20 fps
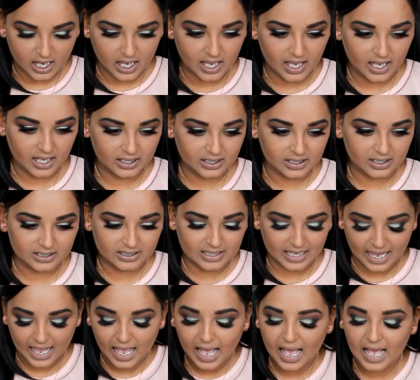and it
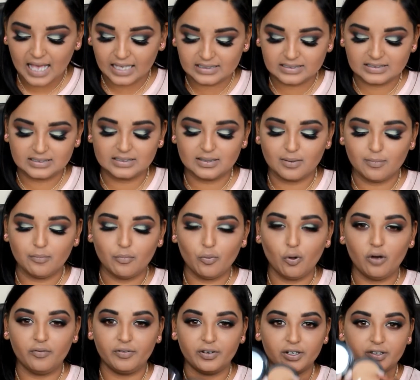has
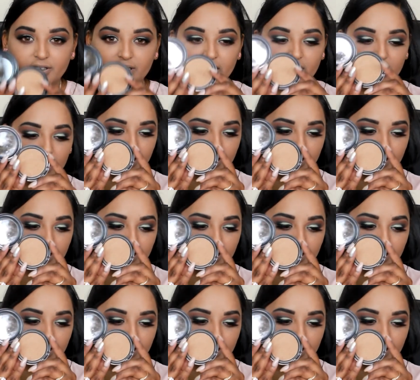more of a grey